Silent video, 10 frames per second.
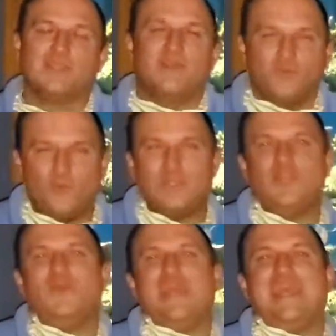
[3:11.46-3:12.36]
Wouldn't
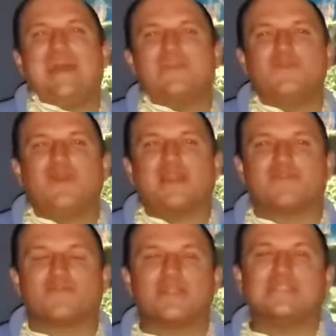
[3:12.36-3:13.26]
you hang out if you had a
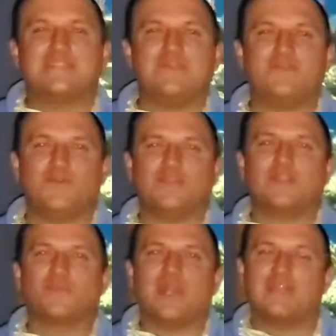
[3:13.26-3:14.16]
free seafood dinner
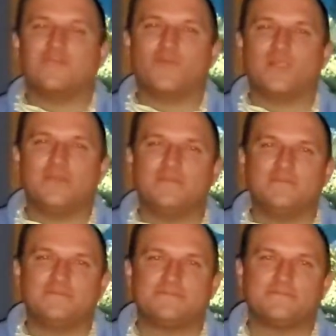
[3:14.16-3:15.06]
waiting for
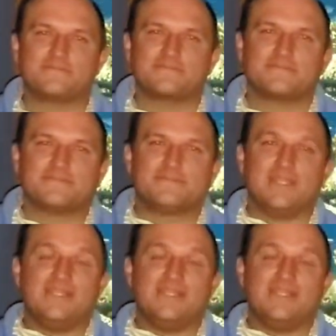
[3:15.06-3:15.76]
you?